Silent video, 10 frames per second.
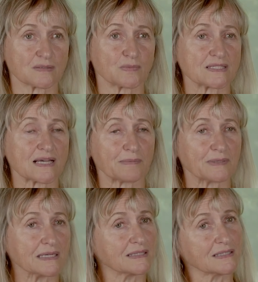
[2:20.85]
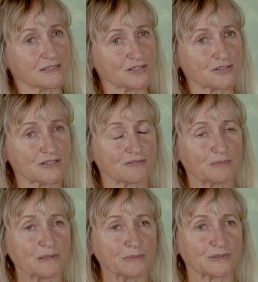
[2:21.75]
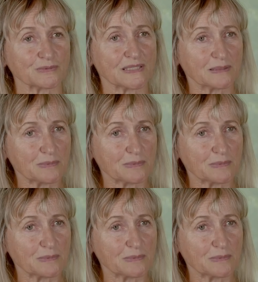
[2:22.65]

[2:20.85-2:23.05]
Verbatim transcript: and what's happening in the industry for people to read